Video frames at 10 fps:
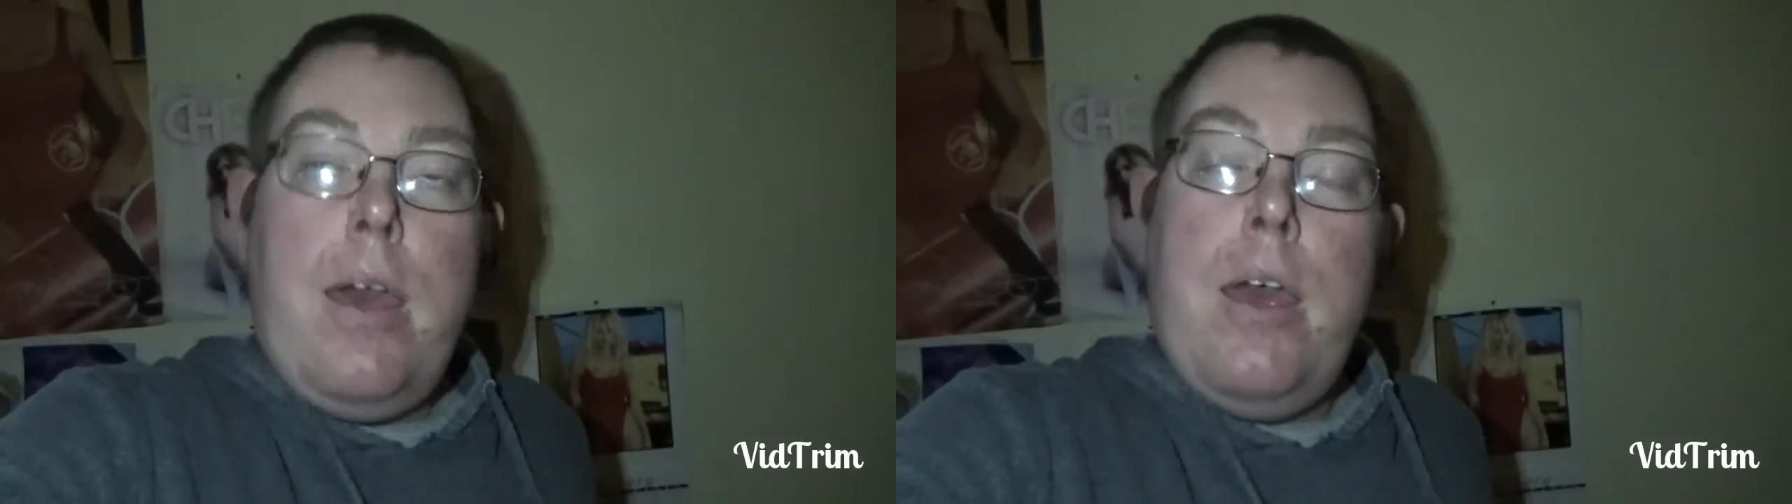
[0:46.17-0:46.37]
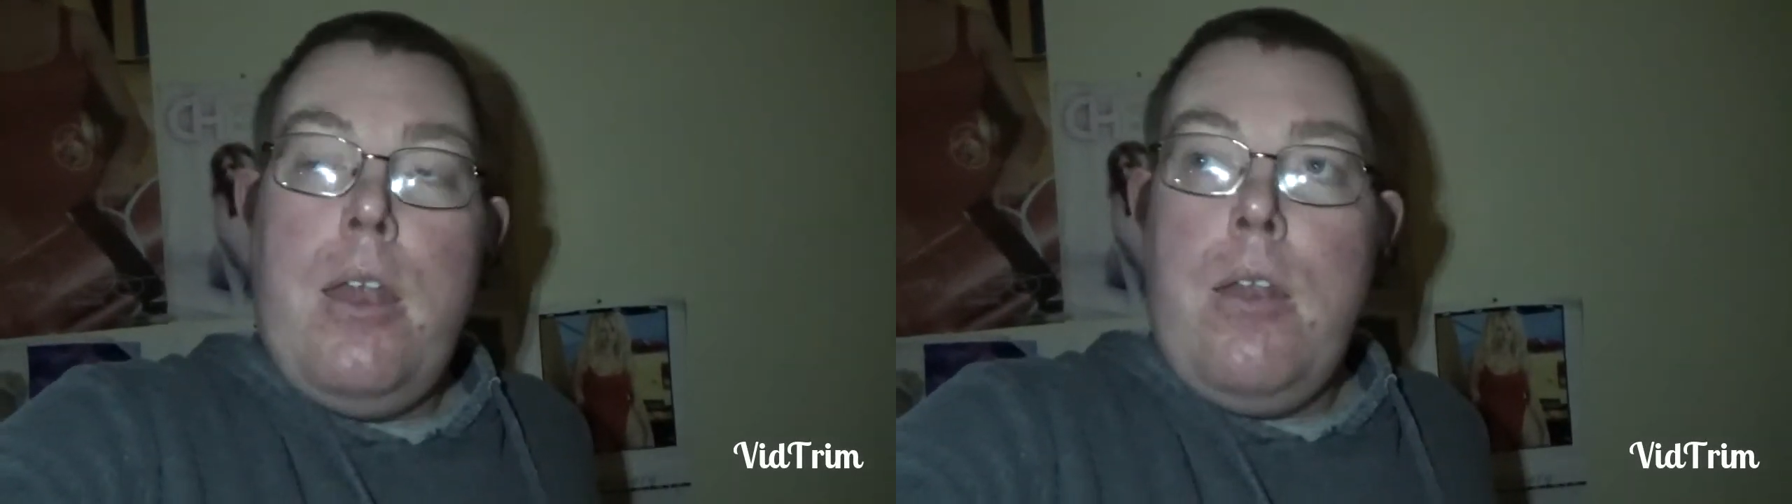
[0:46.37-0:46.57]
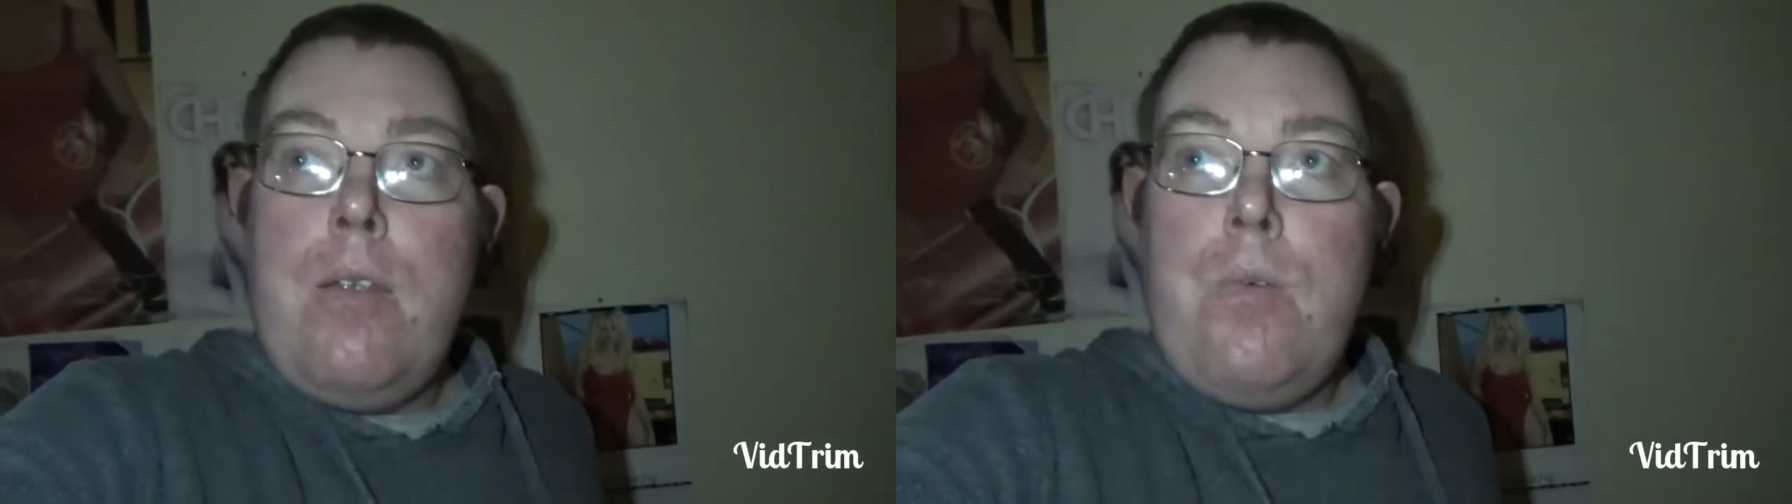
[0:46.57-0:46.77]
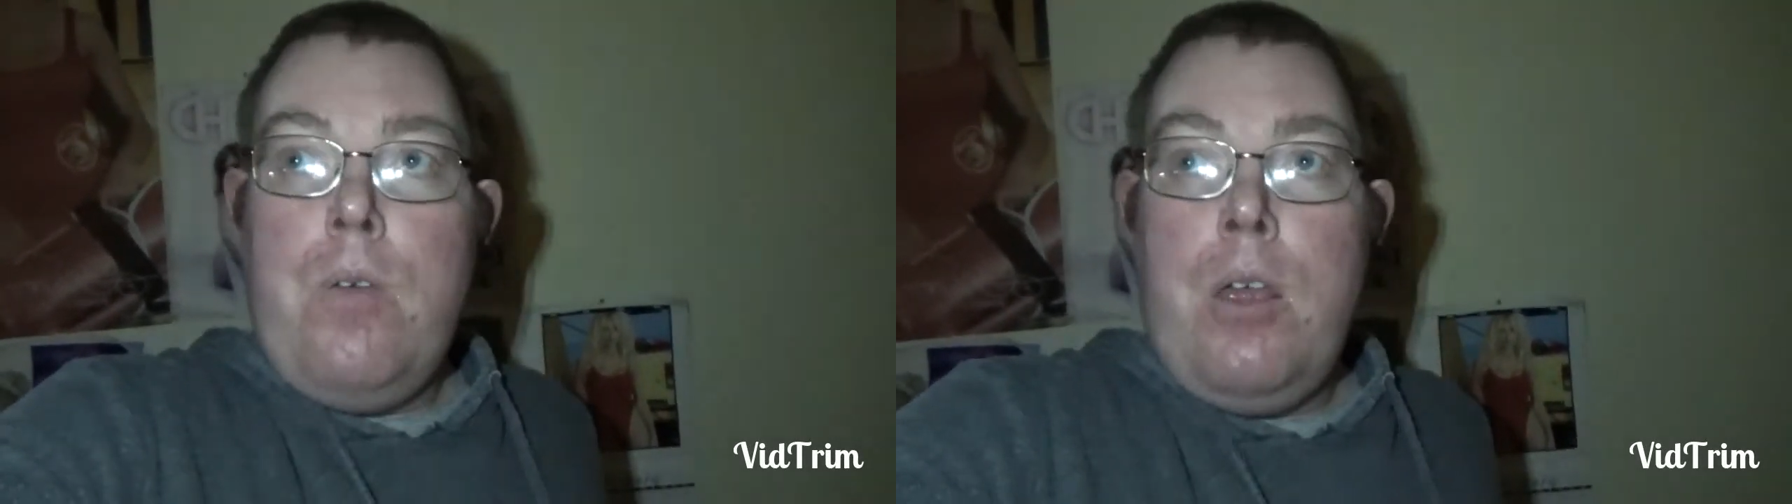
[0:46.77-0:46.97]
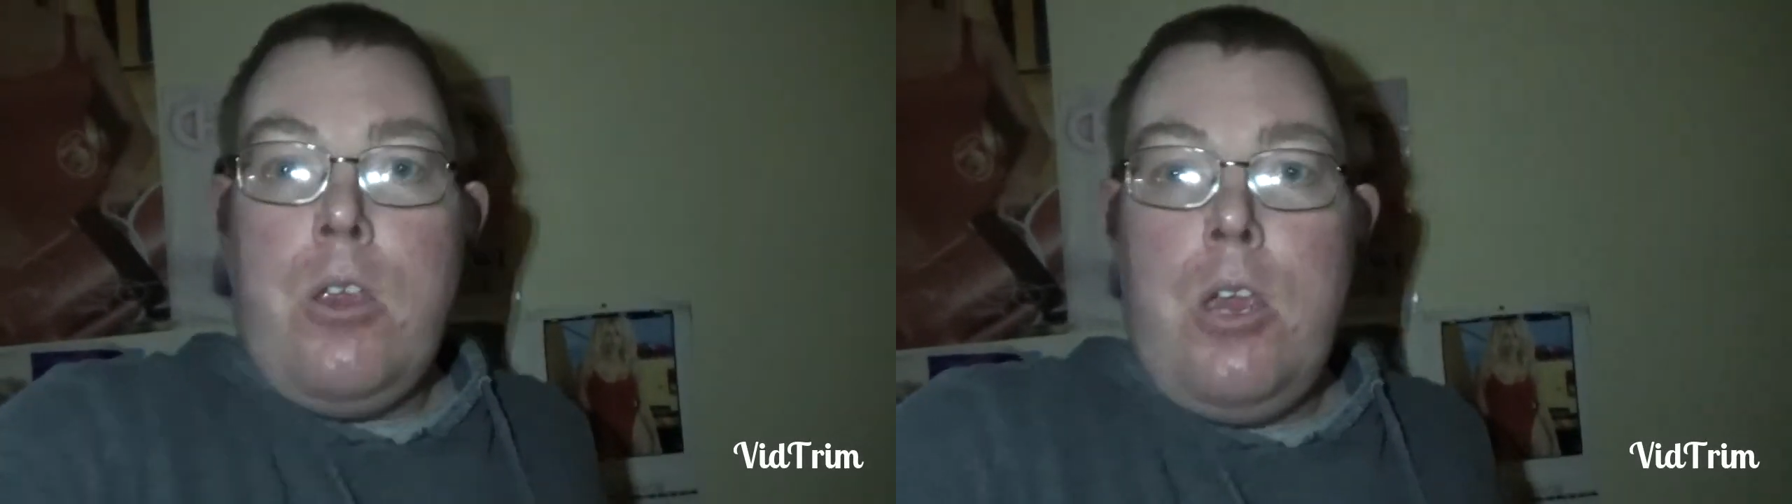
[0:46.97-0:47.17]

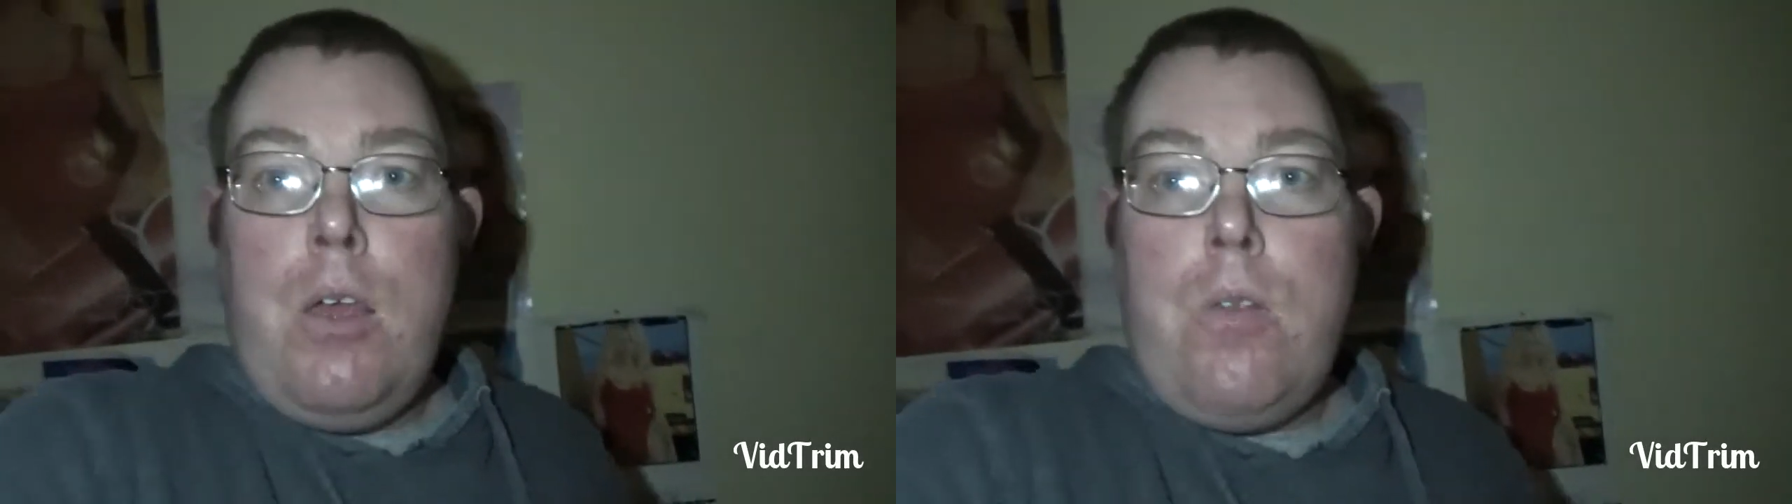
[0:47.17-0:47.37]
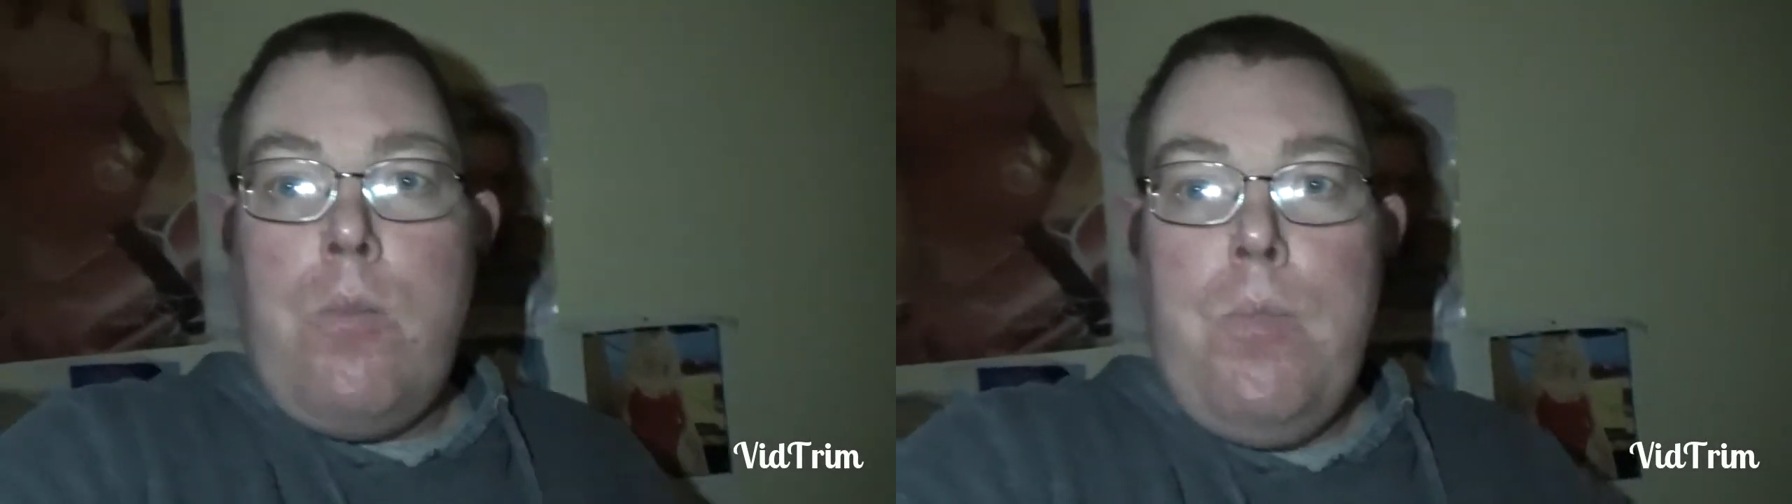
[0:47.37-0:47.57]
it cheered